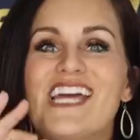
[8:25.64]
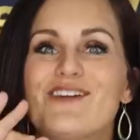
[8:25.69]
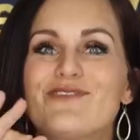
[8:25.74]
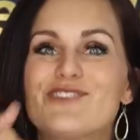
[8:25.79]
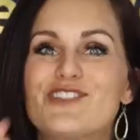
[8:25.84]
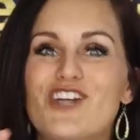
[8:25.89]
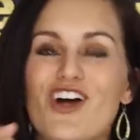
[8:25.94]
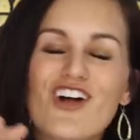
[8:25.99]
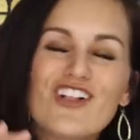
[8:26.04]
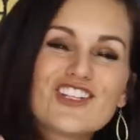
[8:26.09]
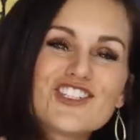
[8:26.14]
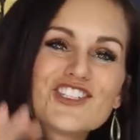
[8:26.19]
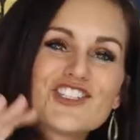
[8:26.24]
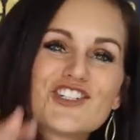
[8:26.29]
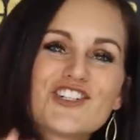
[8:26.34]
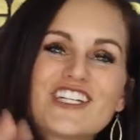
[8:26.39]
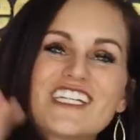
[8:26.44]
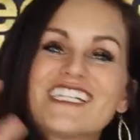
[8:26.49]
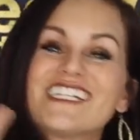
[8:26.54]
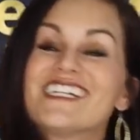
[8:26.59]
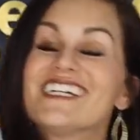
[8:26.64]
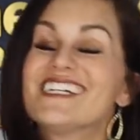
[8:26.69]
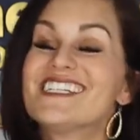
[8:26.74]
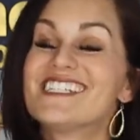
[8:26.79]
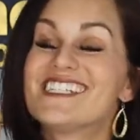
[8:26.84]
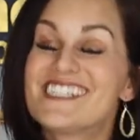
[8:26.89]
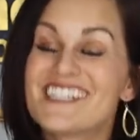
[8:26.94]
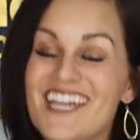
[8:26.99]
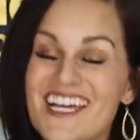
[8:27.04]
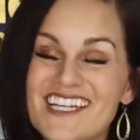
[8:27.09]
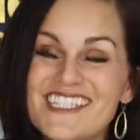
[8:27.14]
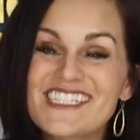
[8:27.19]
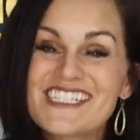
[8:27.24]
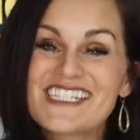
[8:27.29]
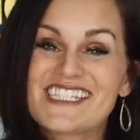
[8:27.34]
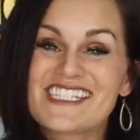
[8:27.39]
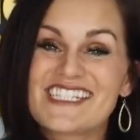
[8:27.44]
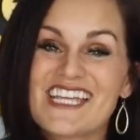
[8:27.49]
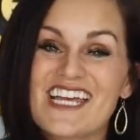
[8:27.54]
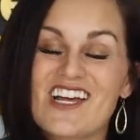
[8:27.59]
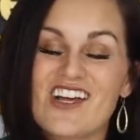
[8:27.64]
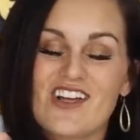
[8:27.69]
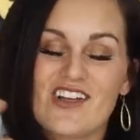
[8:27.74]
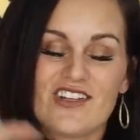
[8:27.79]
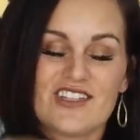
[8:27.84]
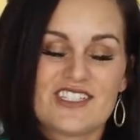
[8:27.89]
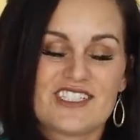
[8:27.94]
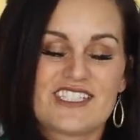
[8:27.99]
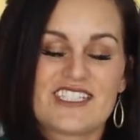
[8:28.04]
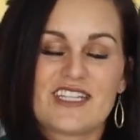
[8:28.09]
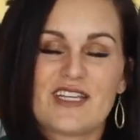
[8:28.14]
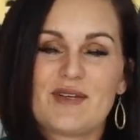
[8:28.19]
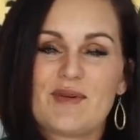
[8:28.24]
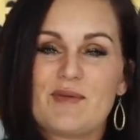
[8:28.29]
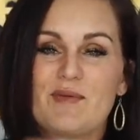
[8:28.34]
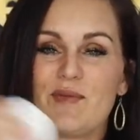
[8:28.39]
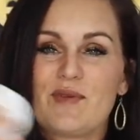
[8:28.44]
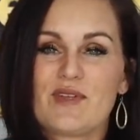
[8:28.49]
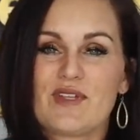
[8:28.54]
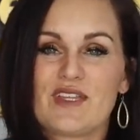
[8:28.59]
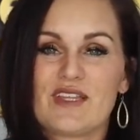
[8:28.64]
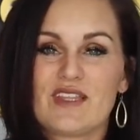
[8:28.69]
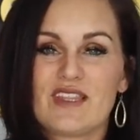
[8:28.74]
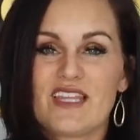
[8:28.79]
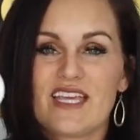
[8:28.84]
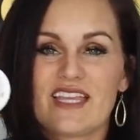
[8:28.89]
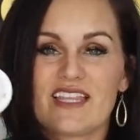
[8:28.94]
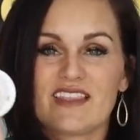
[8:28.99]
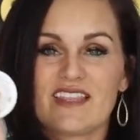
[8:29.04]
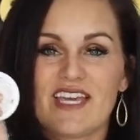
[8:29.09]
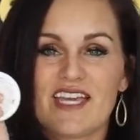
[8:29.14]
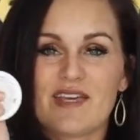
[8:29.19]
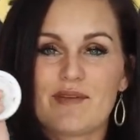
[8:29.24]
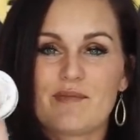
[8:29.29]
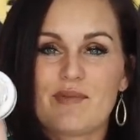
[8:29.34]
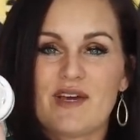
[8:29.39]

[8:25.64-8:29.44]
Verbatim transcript: Now Dollar Tree does sell some like light